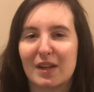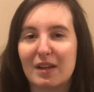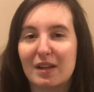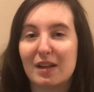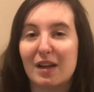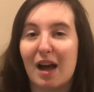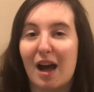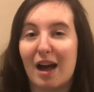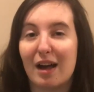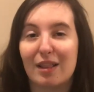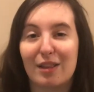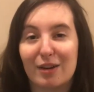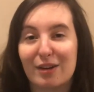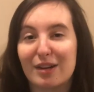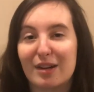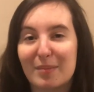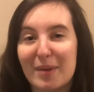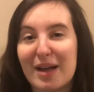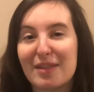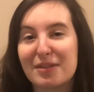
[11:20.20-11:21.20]
I learned
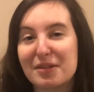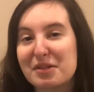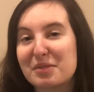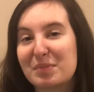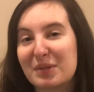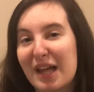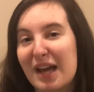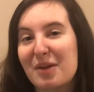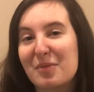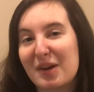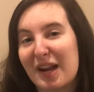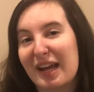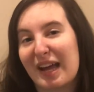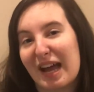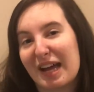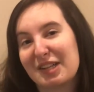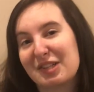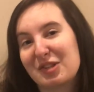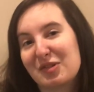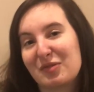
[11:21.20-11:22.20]
about this play when I
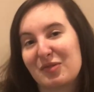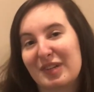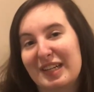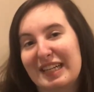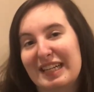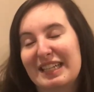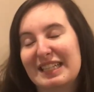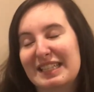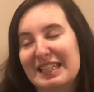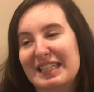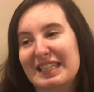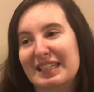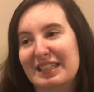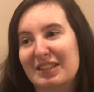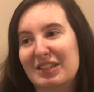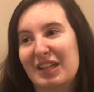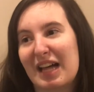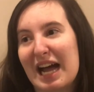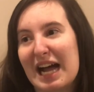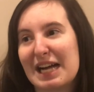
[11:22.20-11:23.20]
had to read it in
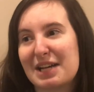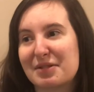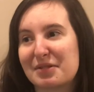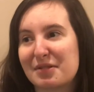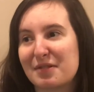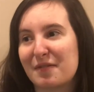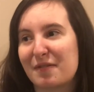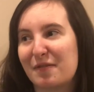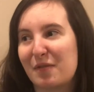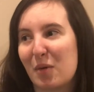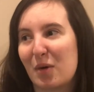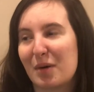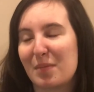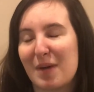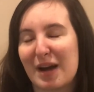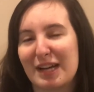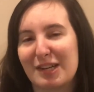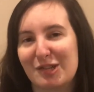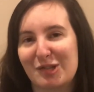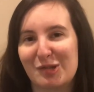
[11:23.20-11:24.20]
class for
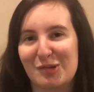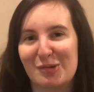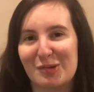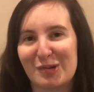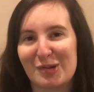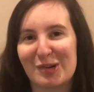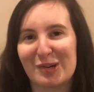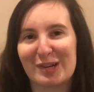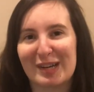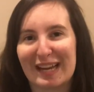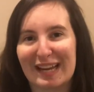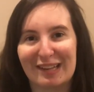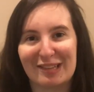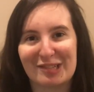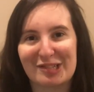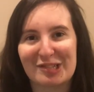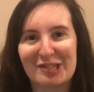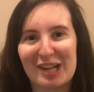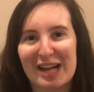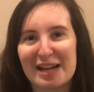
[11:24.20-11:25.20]
my junior
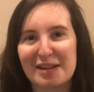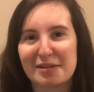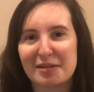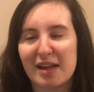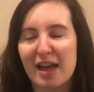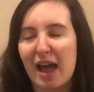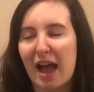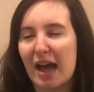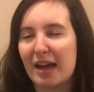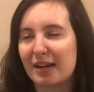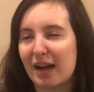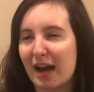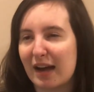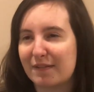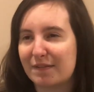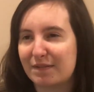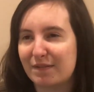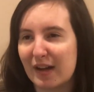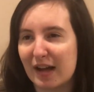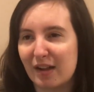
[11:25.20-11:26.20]
English class, and I
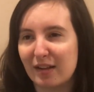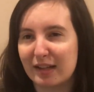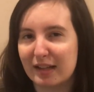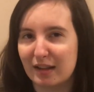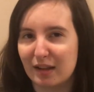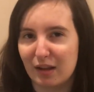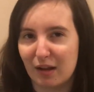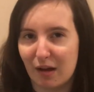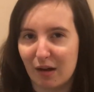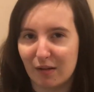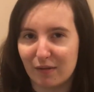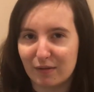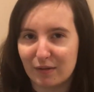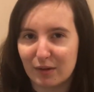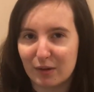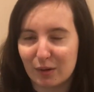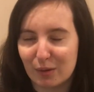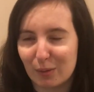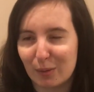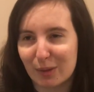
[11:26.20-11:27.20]
fell in love
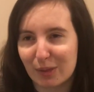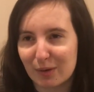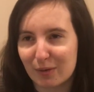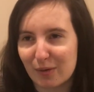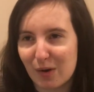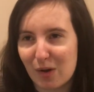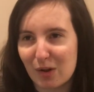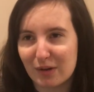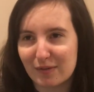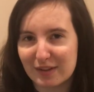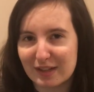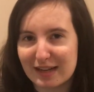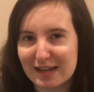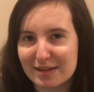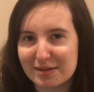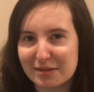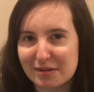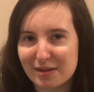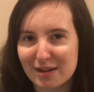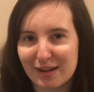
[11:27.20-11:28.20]
with the role of
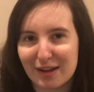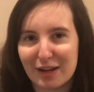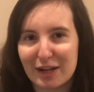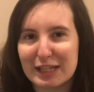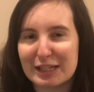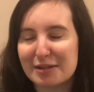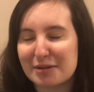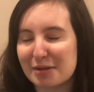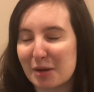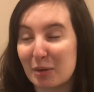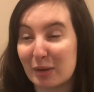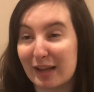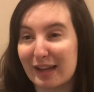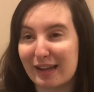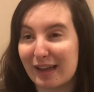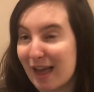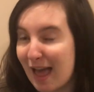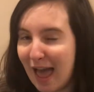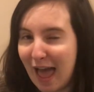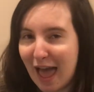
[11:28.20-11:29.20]
Inez. So,
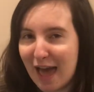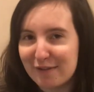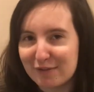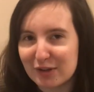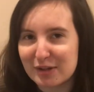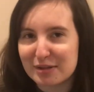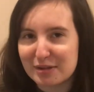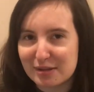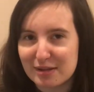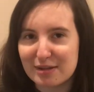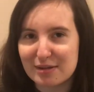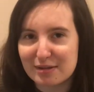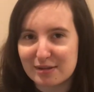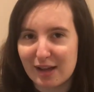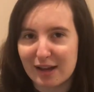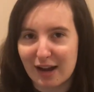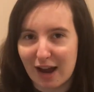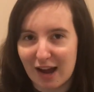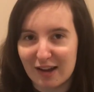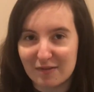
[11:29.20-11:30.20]
like, ever since
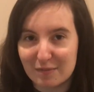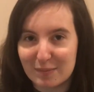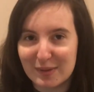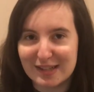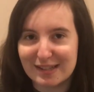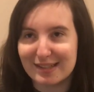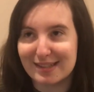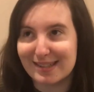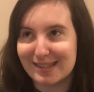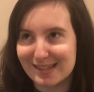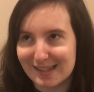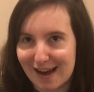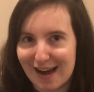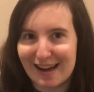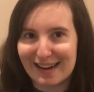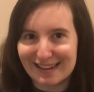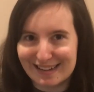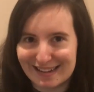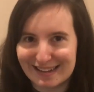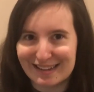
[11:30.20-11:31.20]
then, I've been
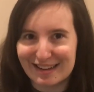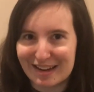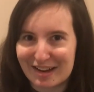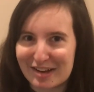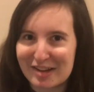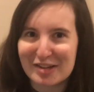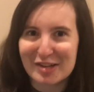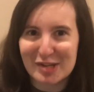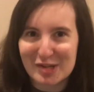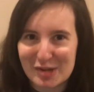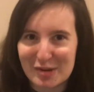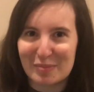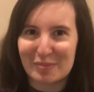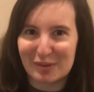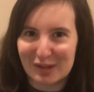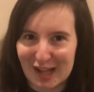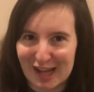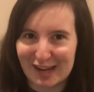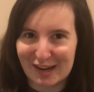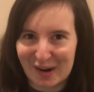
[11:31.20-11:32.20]
dying to
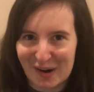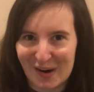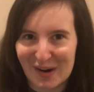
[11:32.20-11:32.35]
play her.